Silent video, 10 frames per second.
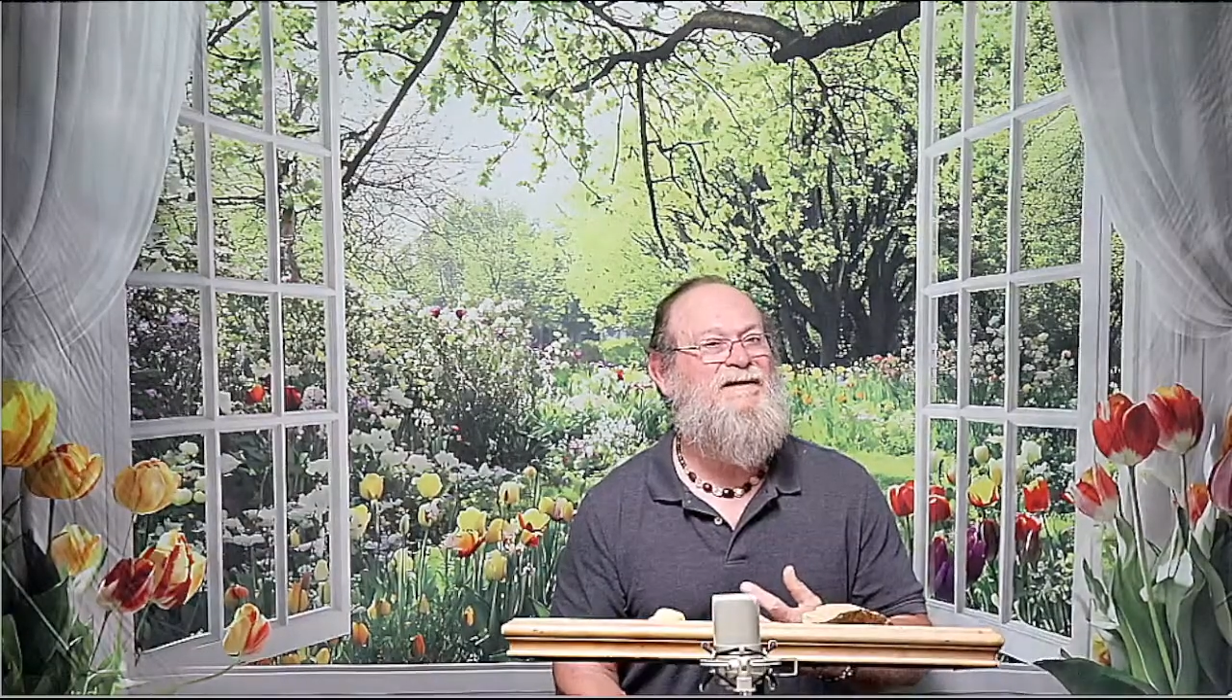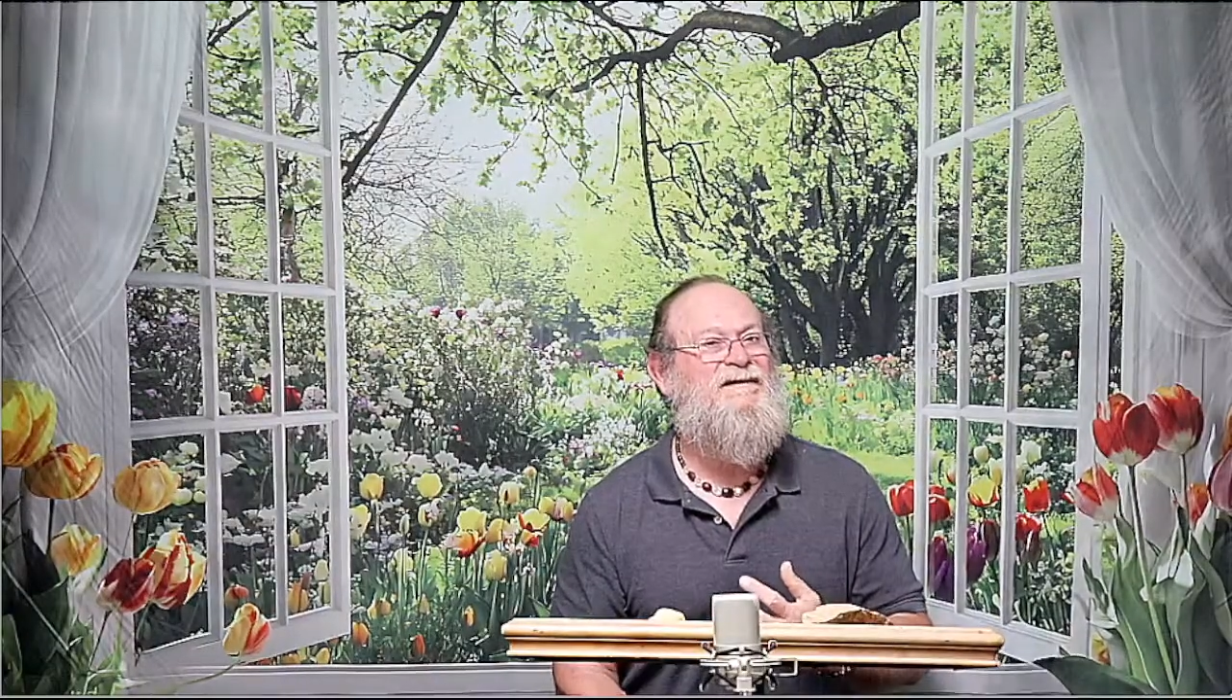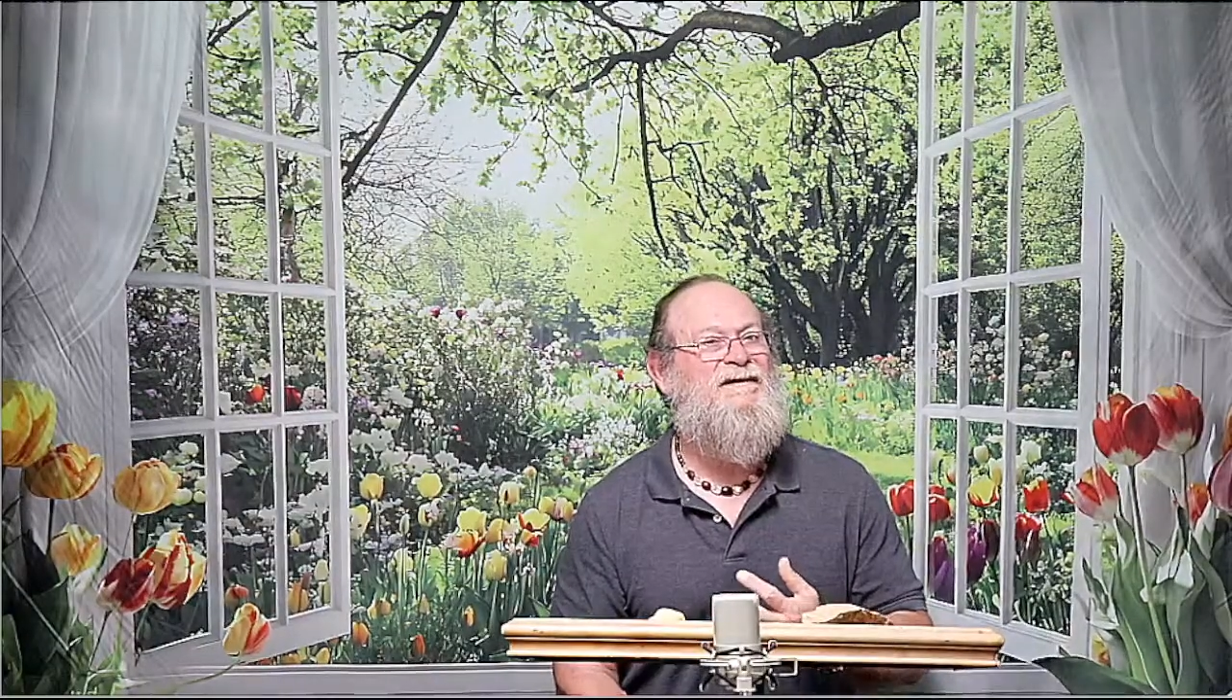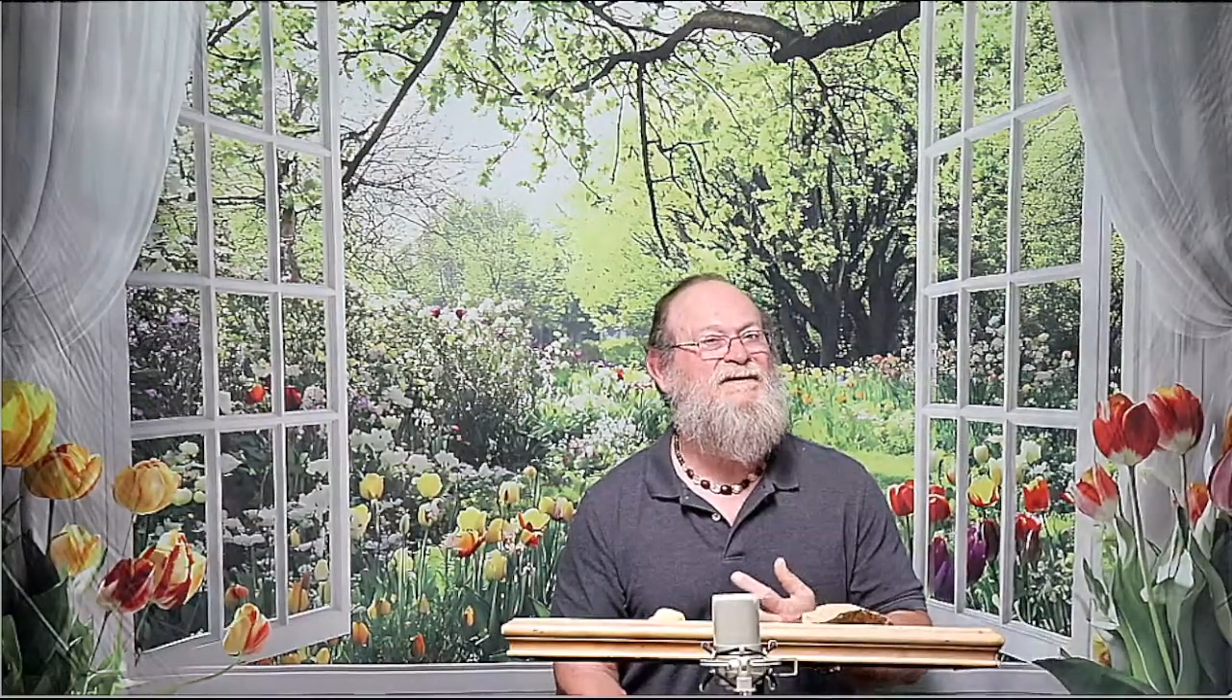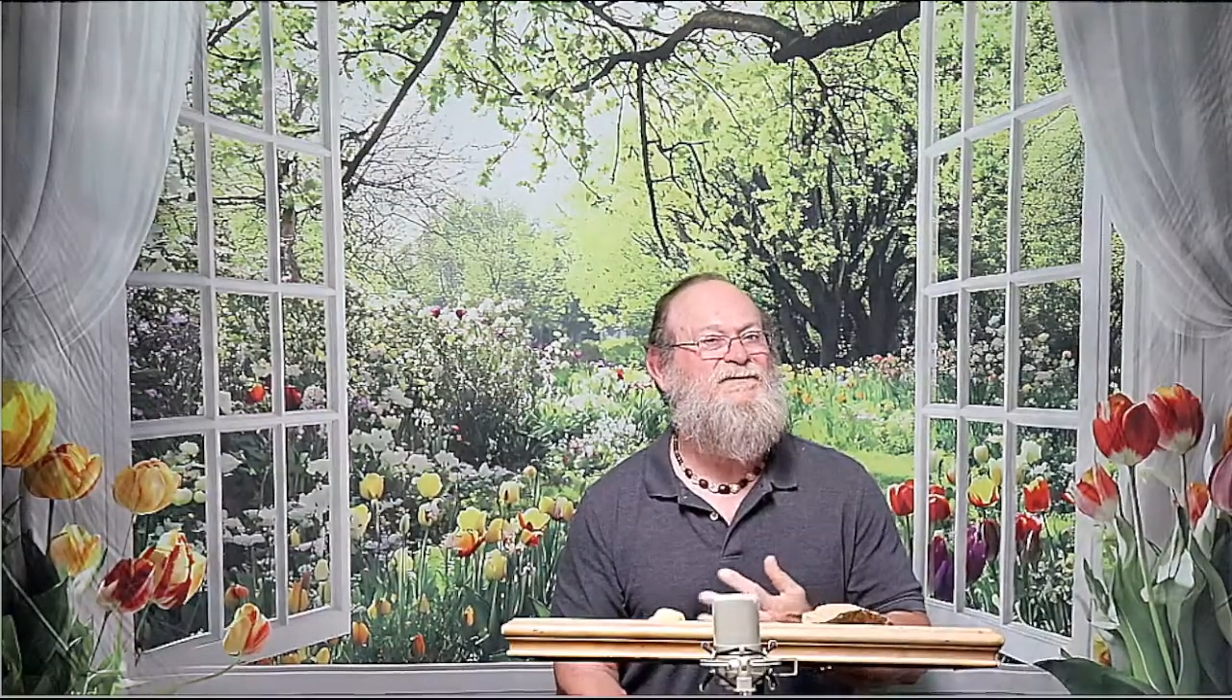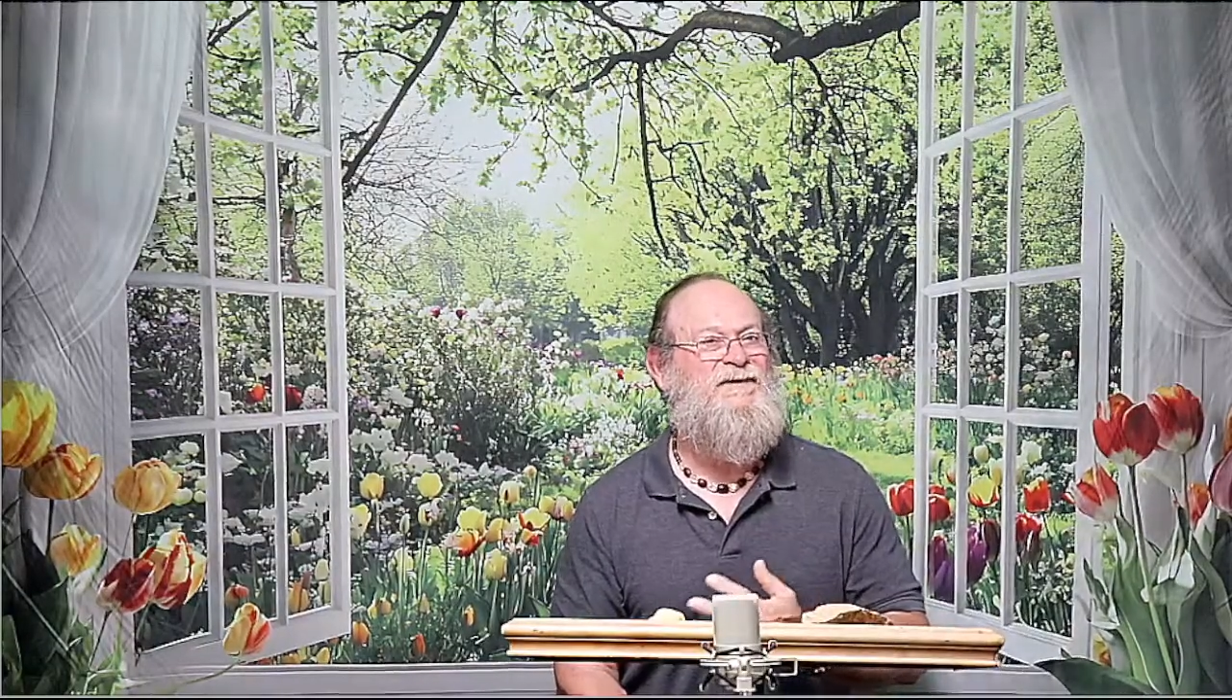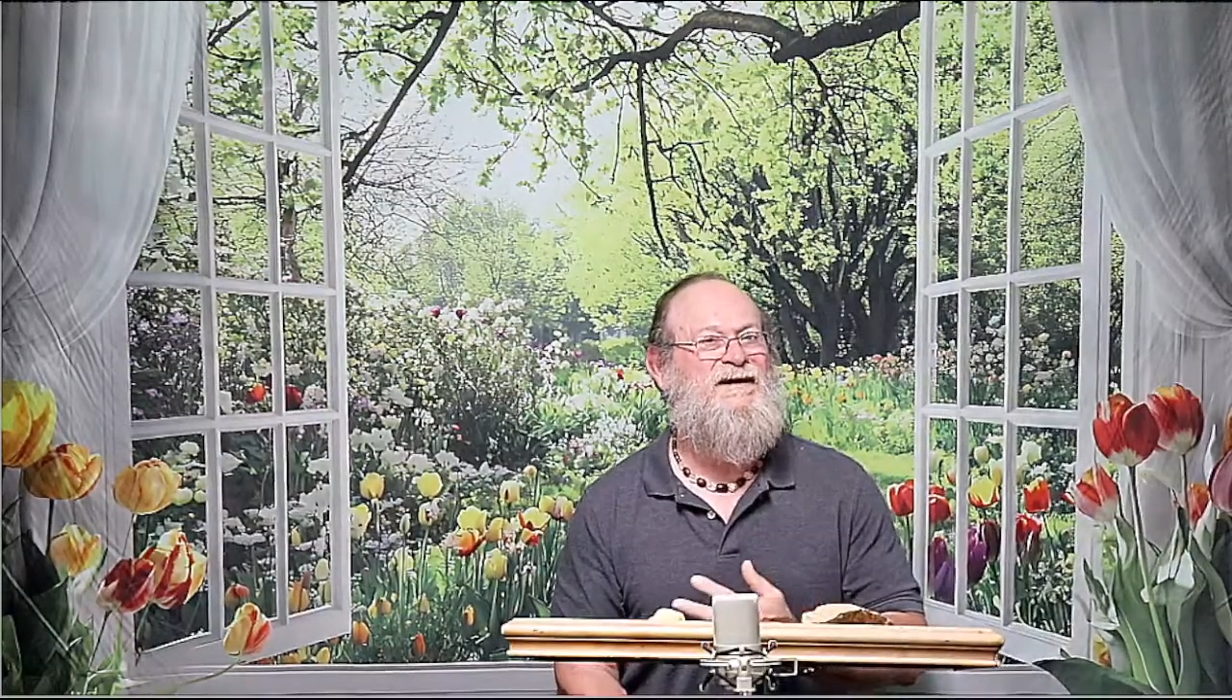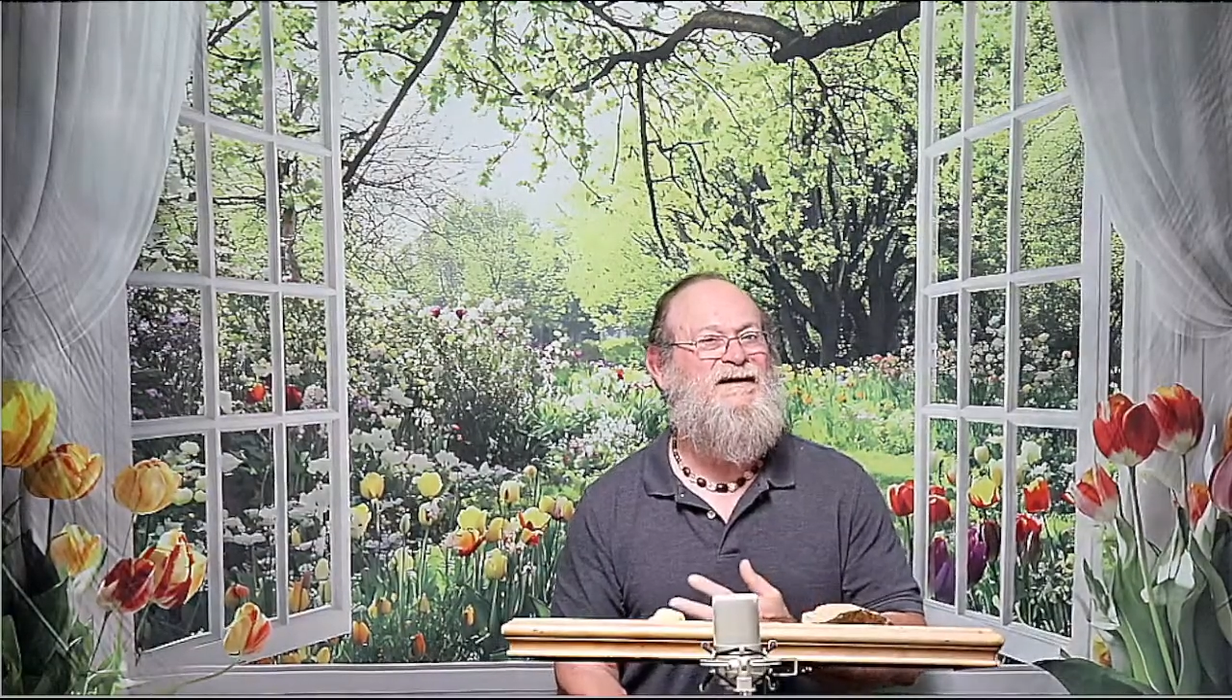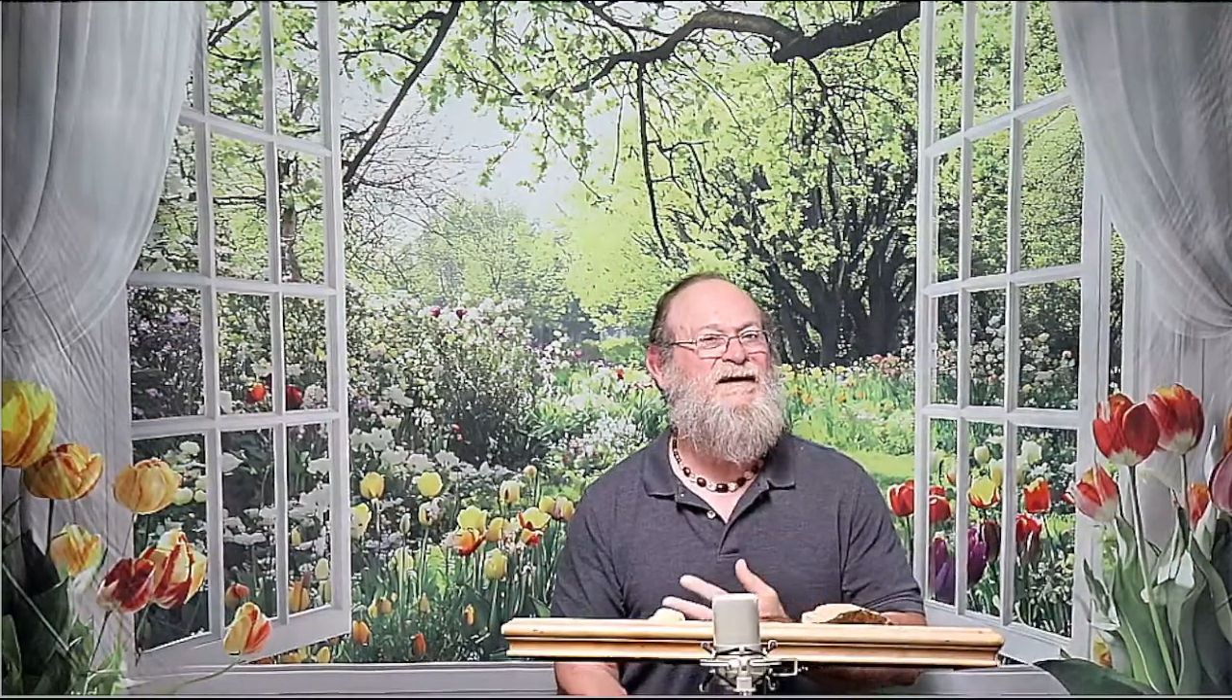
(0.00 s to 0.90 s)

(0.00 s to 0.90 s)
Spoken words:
is beginning